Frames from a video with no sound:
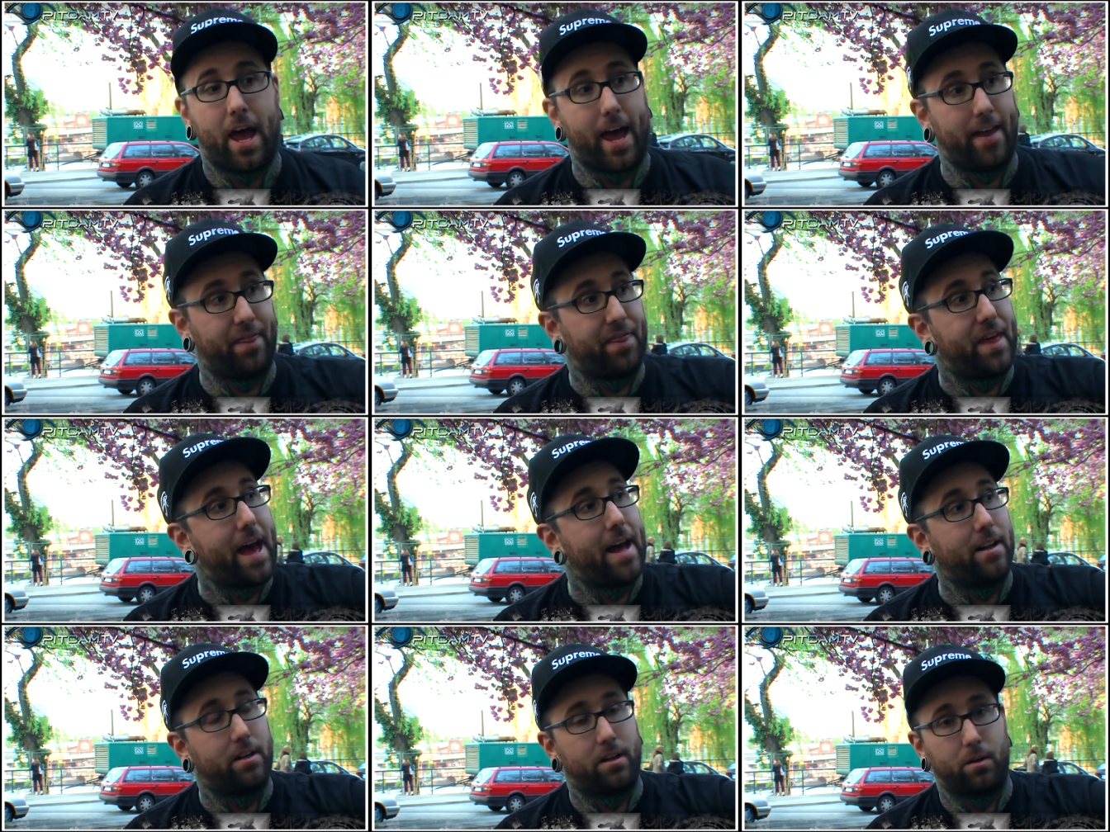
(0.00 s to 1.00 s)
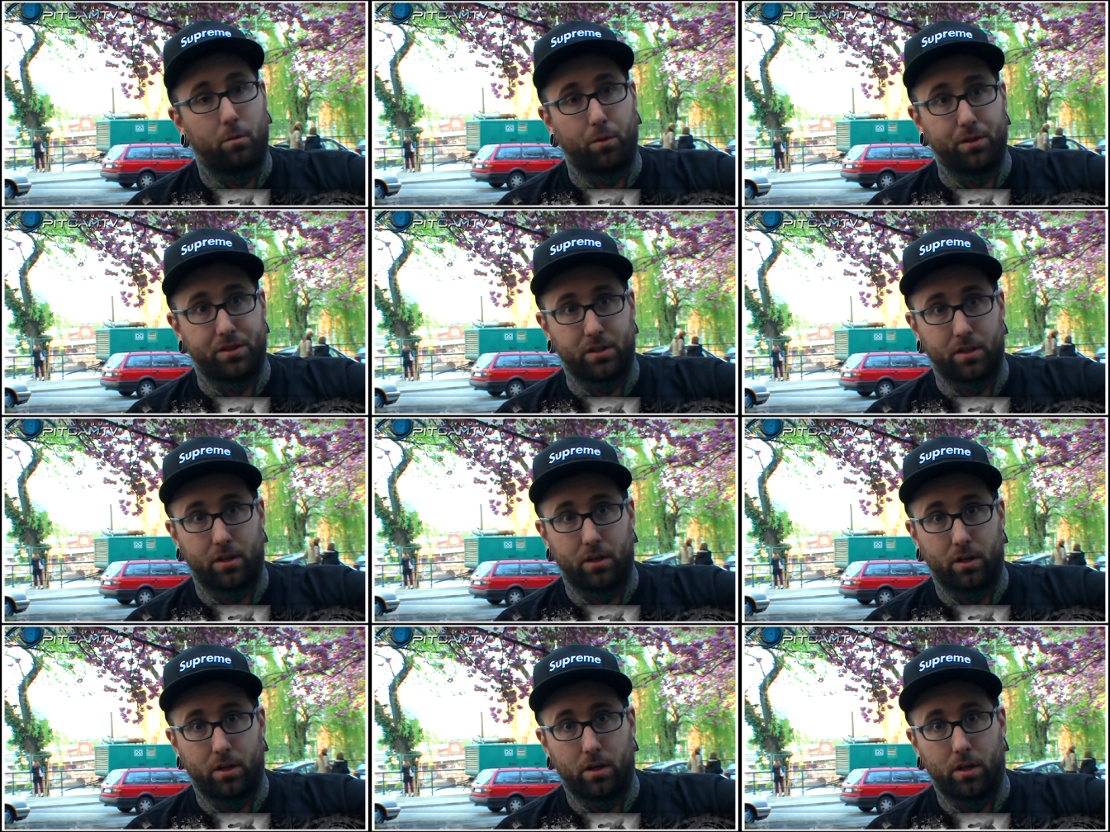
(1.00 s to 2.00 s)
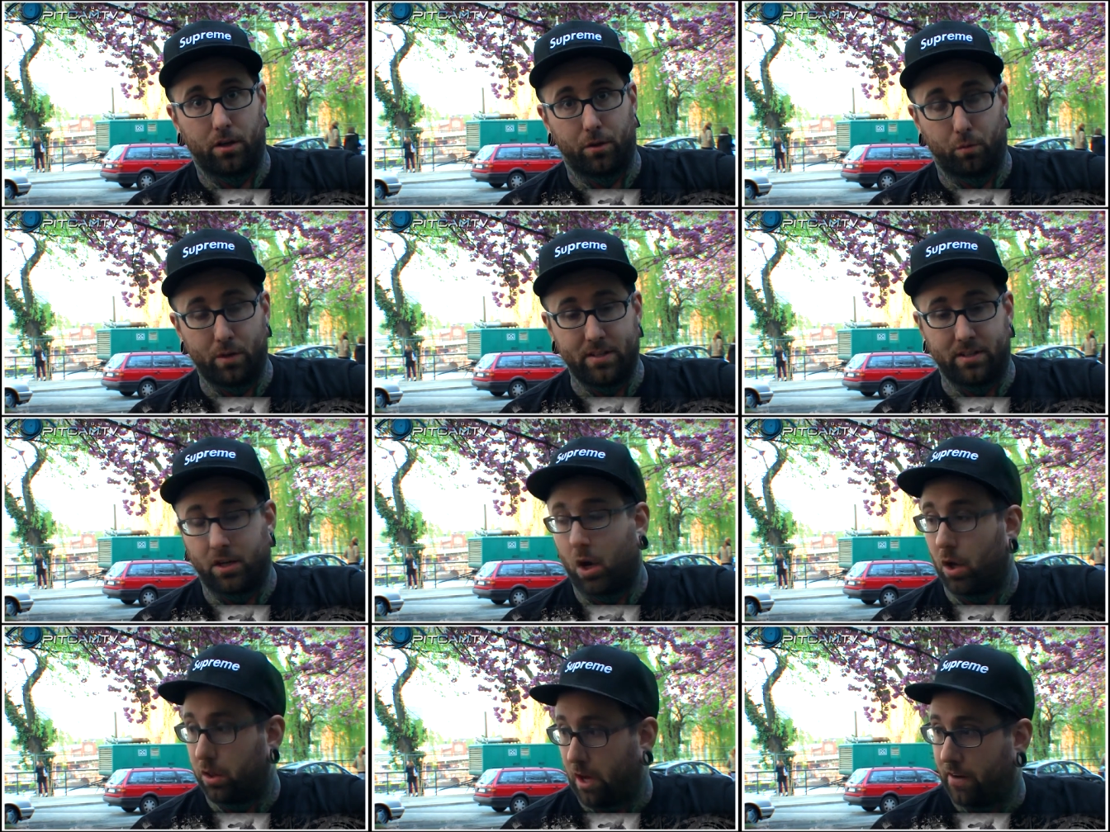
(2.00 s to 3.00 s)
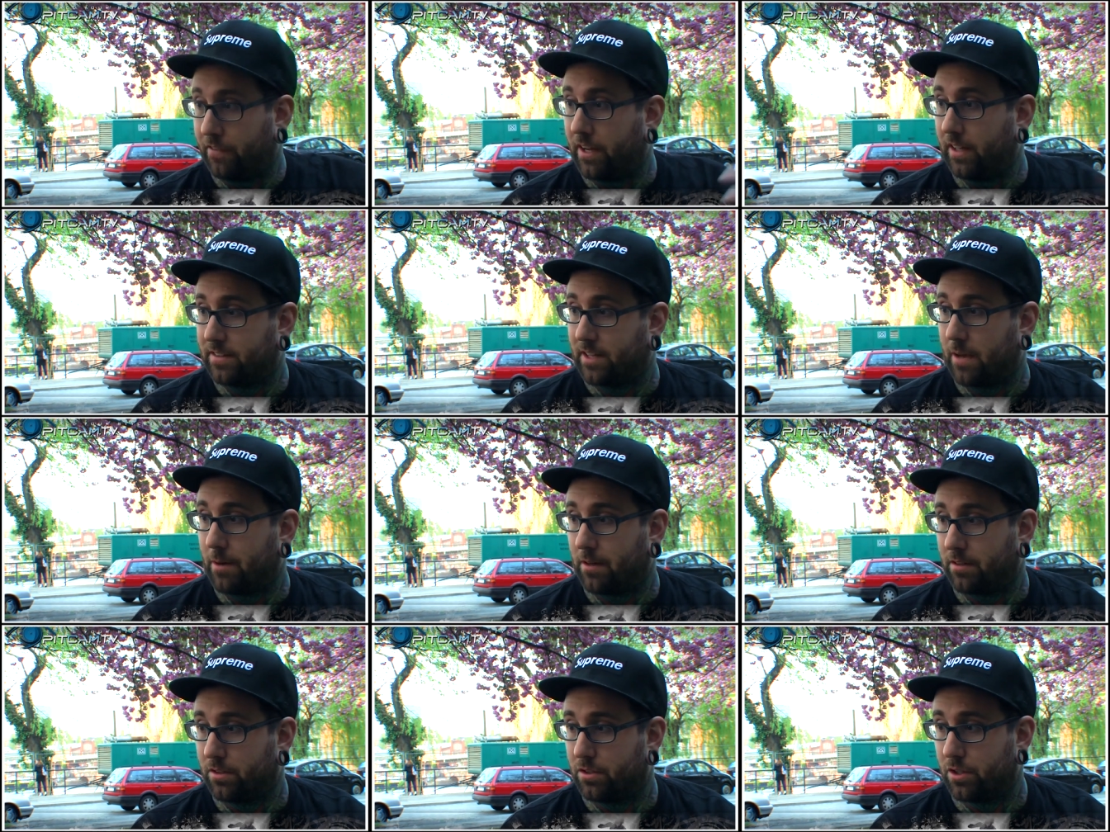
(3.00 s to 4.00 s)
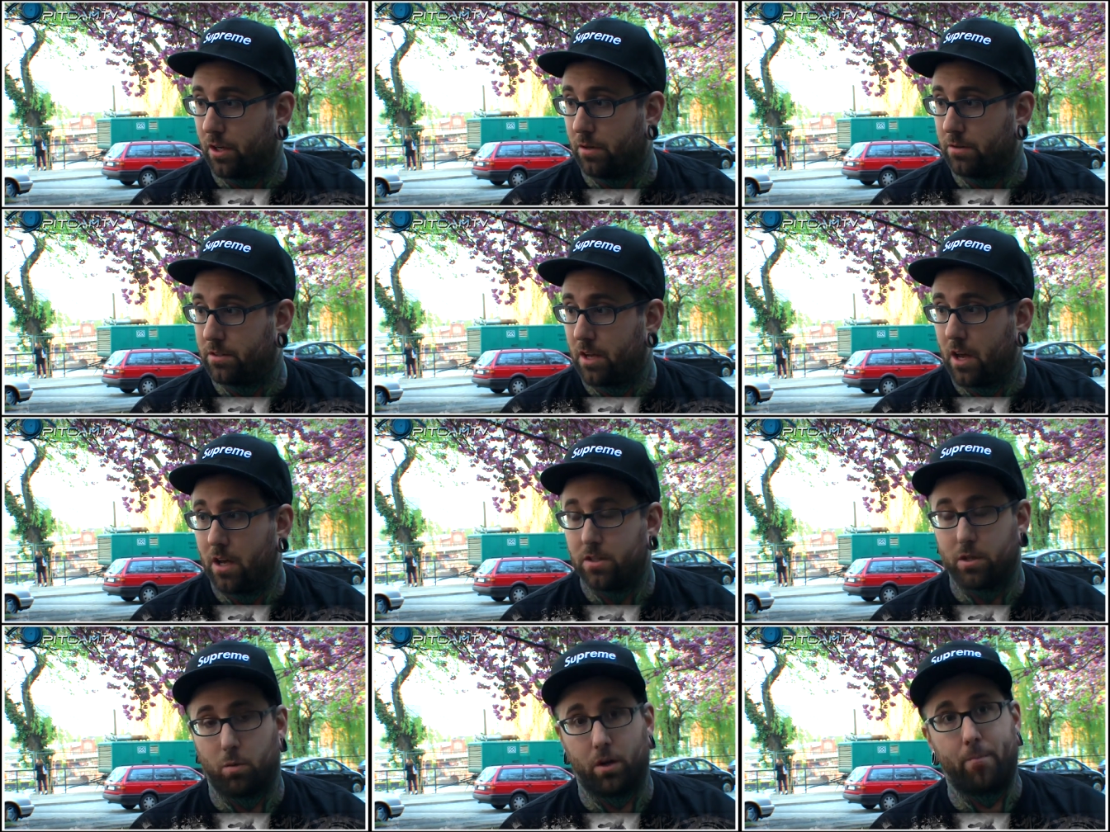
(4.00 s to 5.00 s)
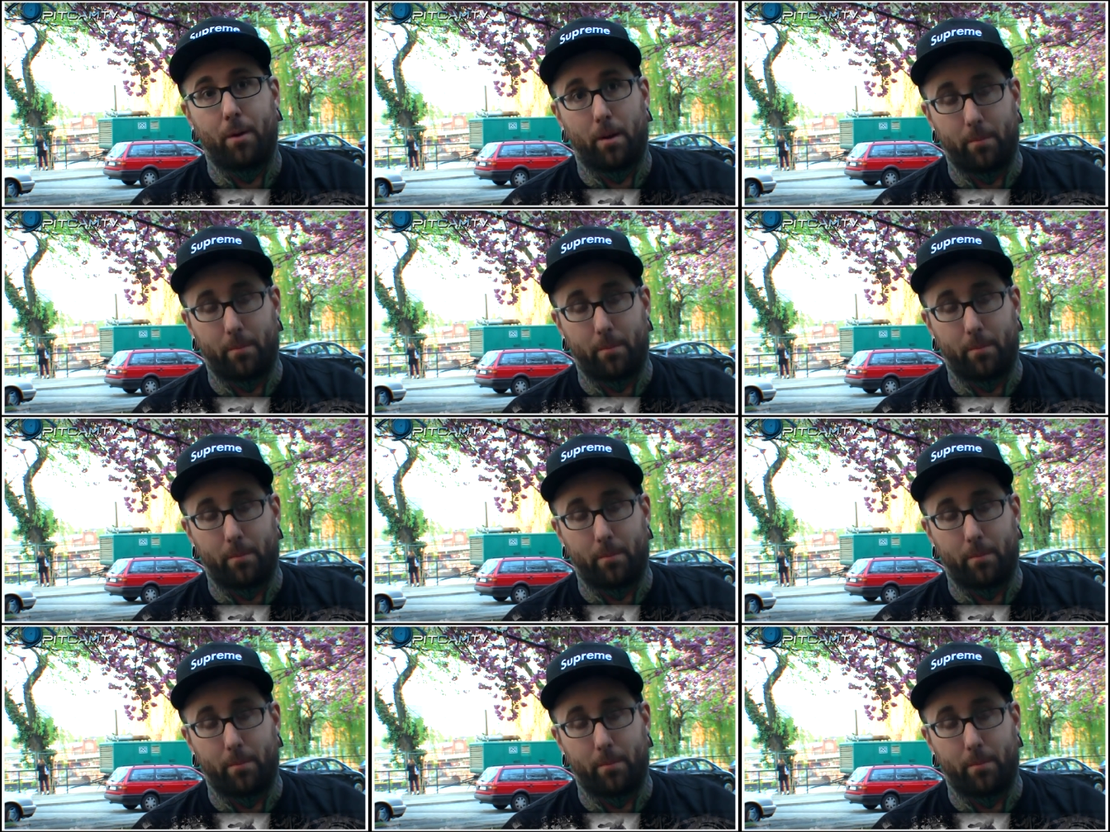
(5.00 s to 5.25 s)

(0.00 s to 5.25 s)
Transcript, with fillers: And that was the reason a lot of kids came out to the shows. So when I'm